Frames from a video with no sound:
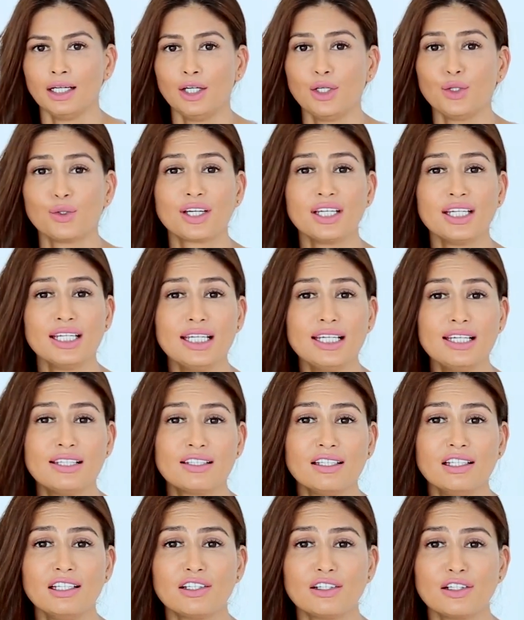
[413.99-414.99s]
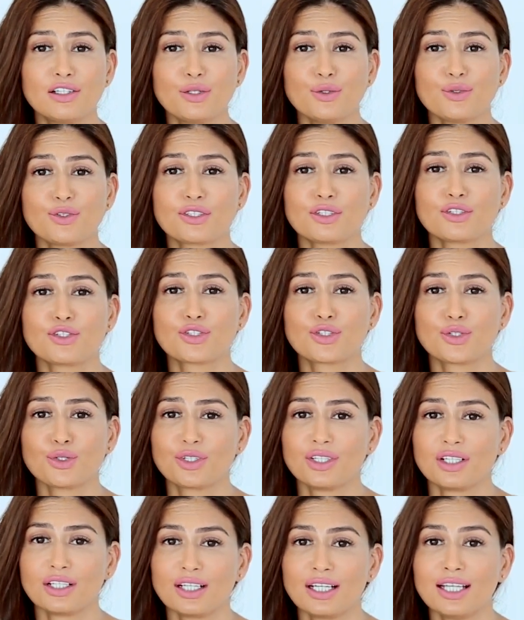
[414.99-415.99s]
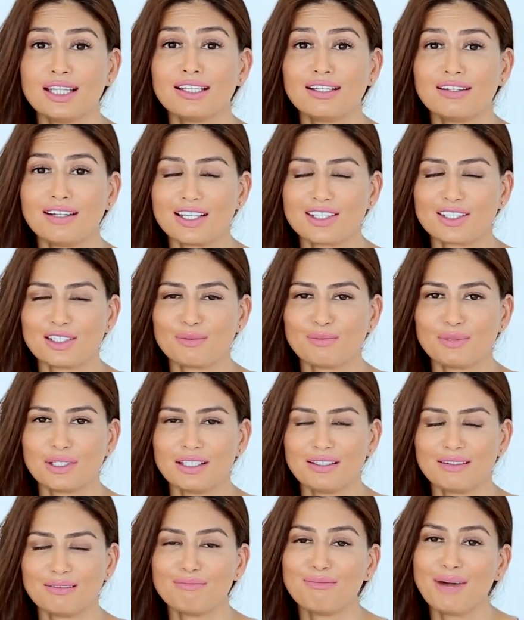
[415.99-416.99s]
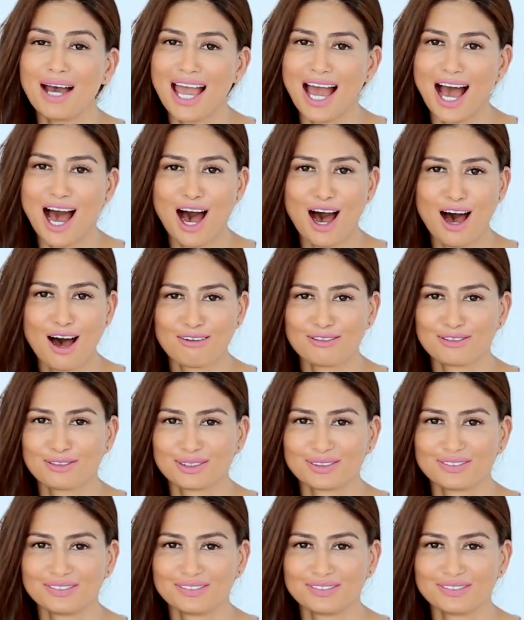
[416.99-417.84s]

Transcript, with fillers: You can easily reduce the sugar in the recipe by half.